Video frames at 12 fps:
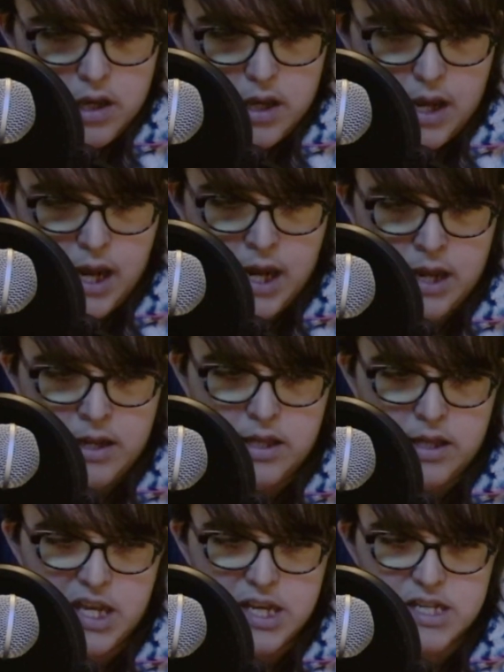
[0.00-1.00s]
And
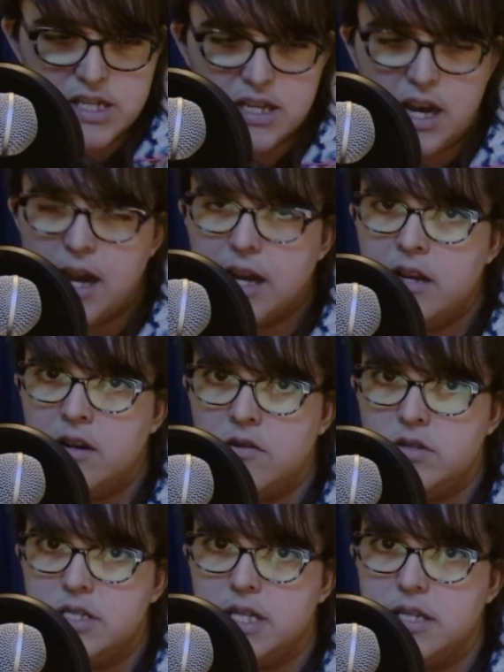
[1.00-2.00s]
this
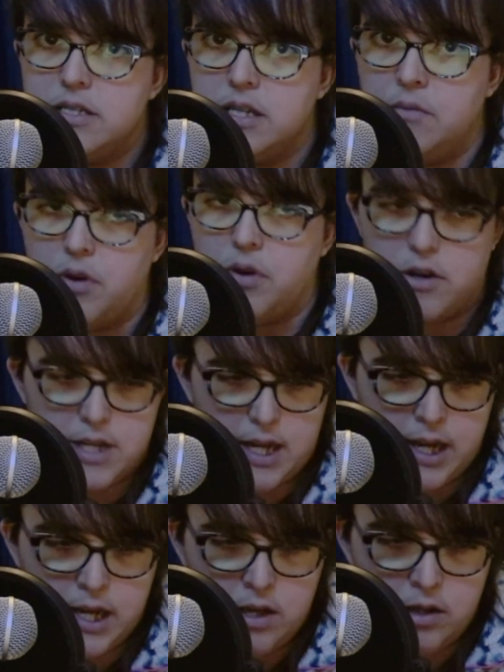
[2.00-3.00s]
diagnosis in
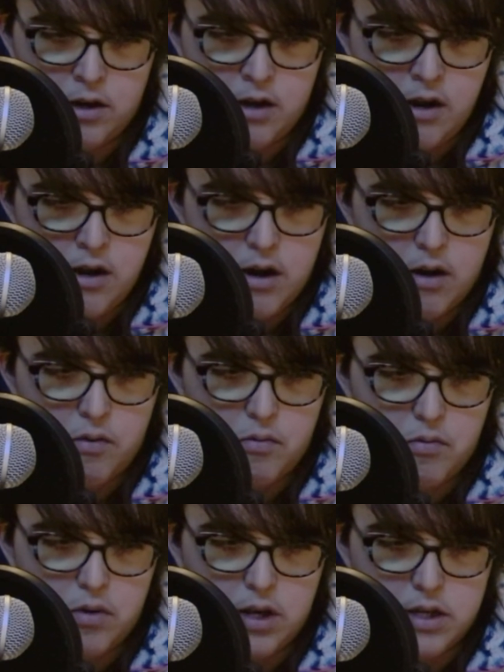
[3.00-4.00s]
particular
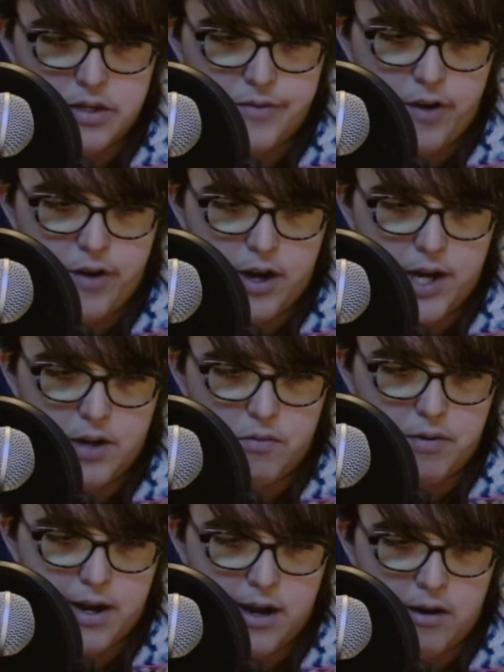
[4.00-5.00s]
was very
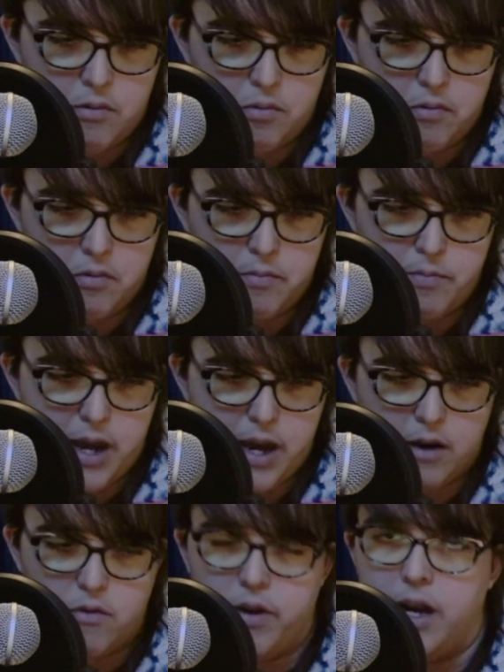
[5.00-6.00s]
rare
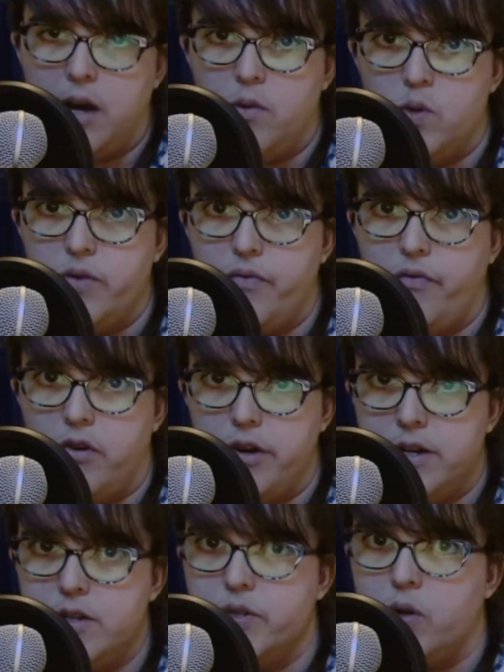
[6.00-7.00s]
back when I was 4
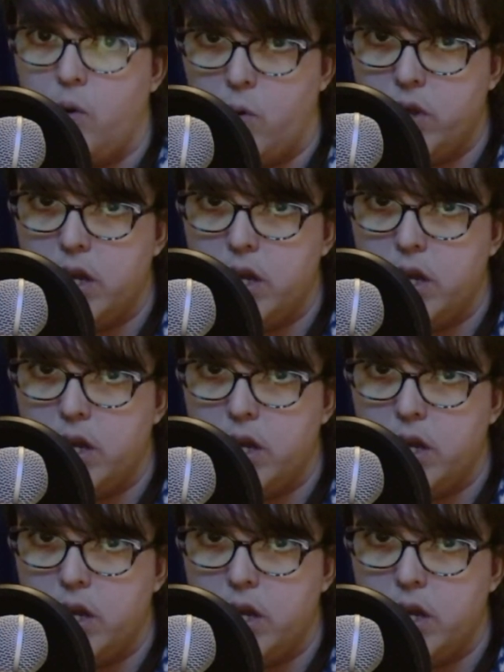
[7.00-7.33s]
years old.